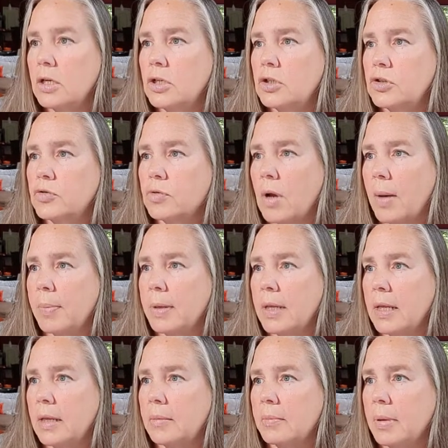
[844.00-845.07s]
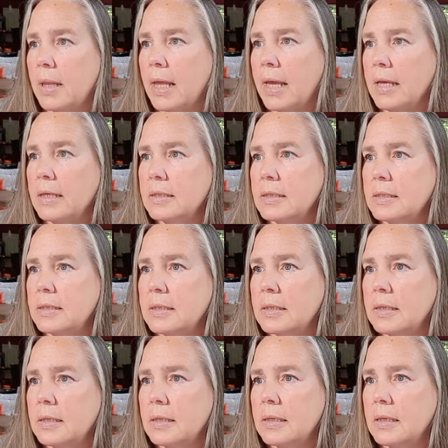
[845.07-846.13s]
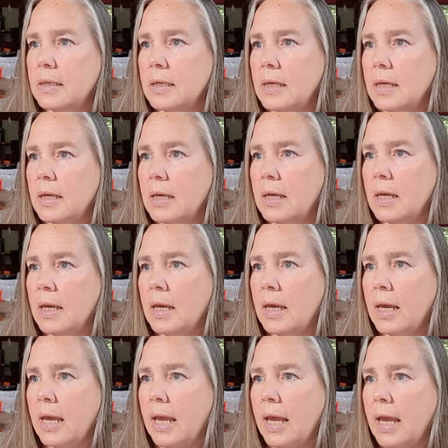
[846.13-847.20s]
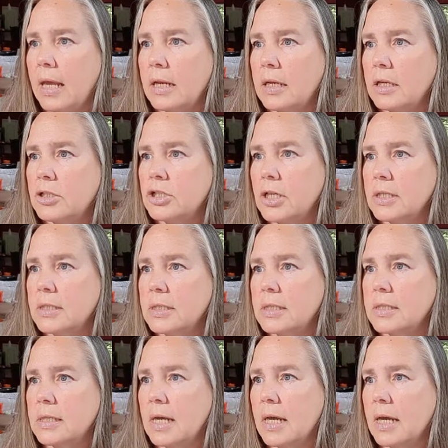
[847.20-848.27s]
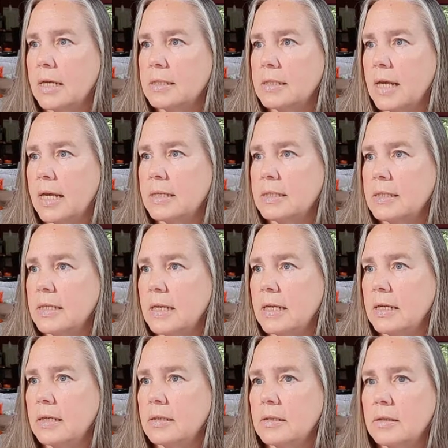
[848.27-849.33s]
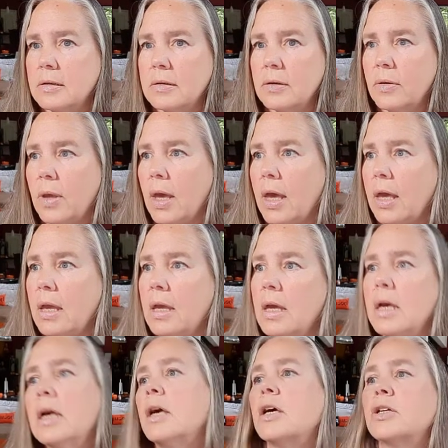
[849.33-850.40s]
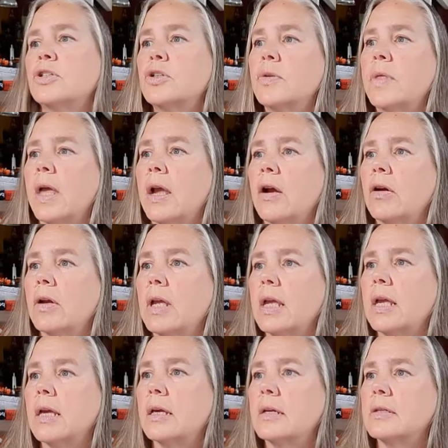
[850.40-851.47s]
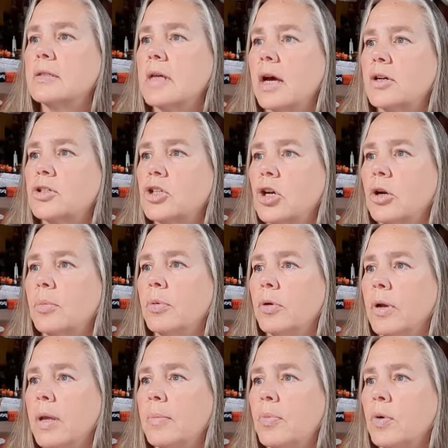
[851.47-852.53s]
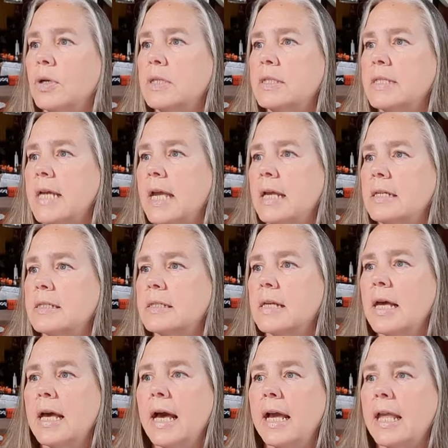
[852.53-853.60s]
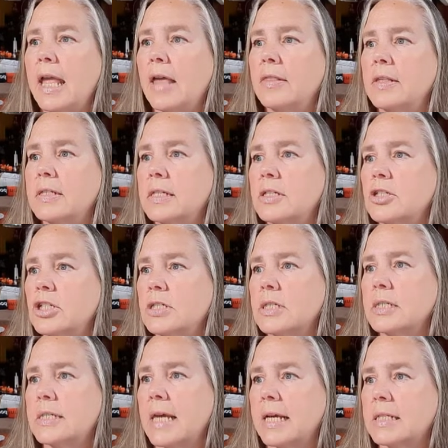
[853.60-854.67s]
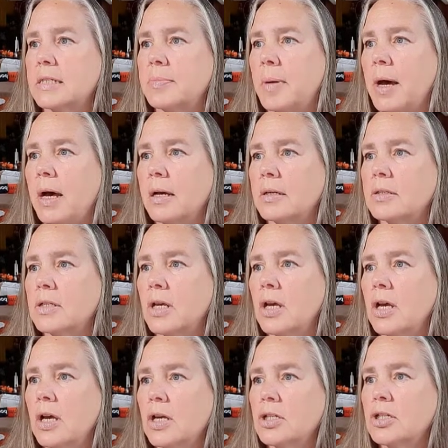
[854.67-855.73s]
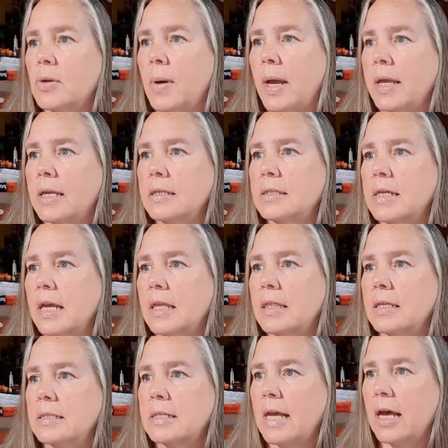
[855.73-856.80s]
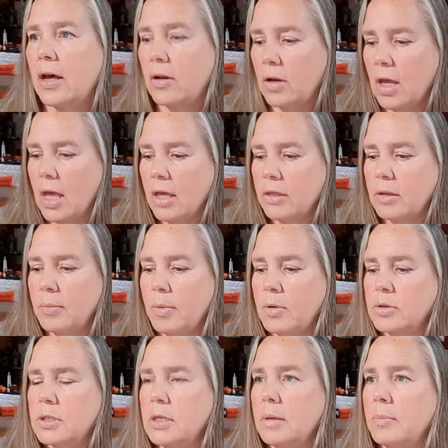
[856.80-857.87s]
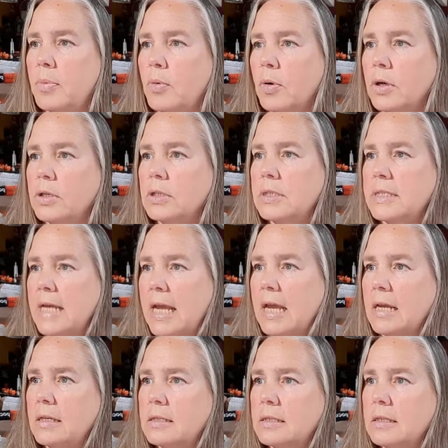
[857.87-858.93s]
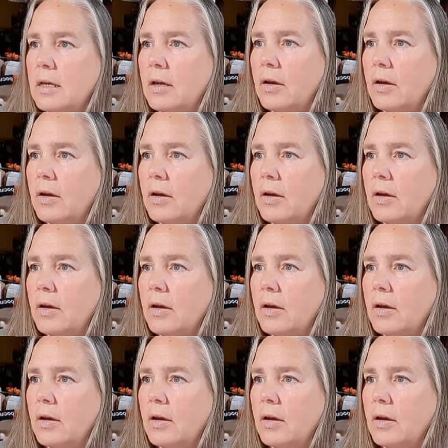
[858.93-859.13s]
drop it in place and adjust the size as needed. Okay, so there is October important dates. Again, this is just a text box, so I can take this out. The most important date